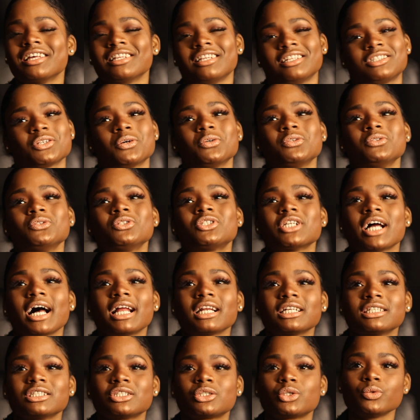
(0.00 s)
And, so you try
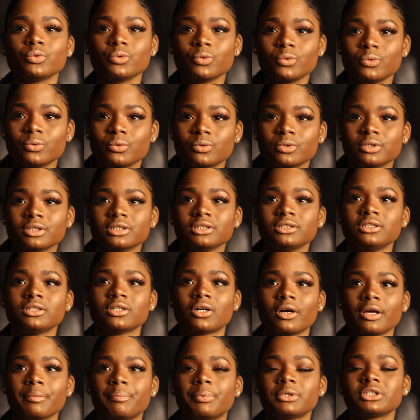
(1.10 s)
to do,
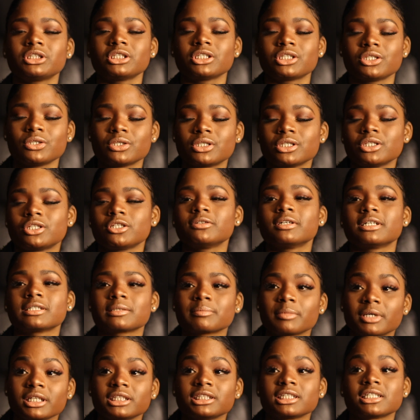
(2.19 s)
it pushes you to do as
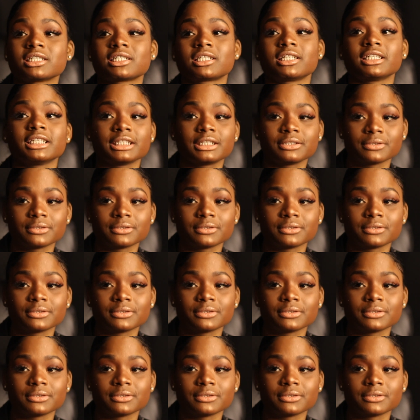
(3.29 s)
much as they're